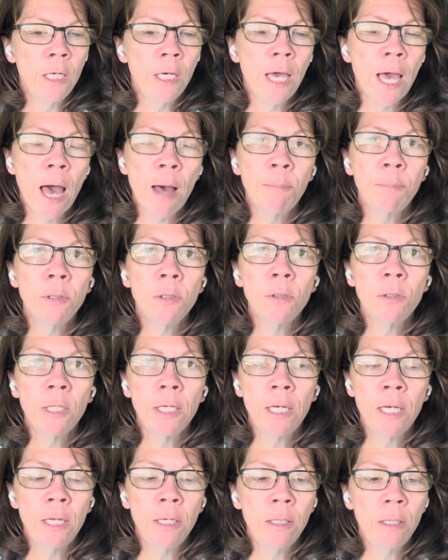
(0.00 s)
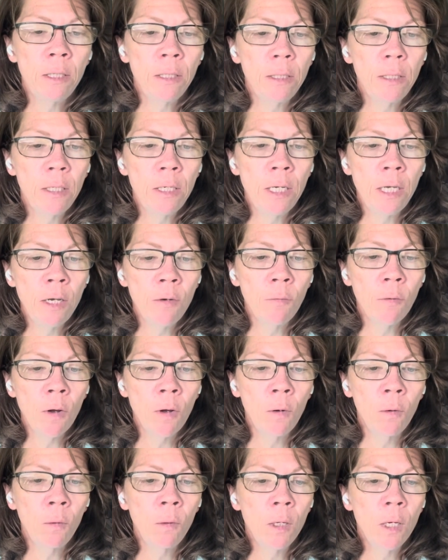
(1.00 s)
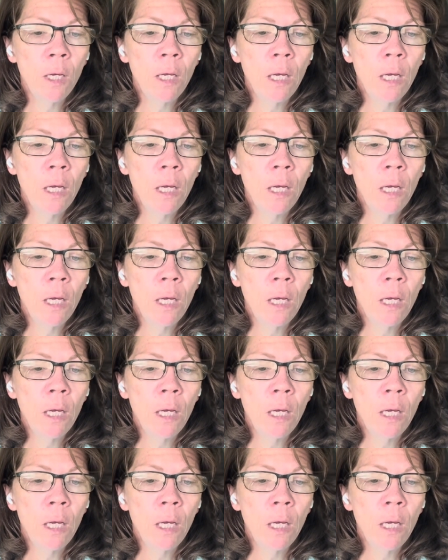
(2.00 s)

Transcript: capital N Negro.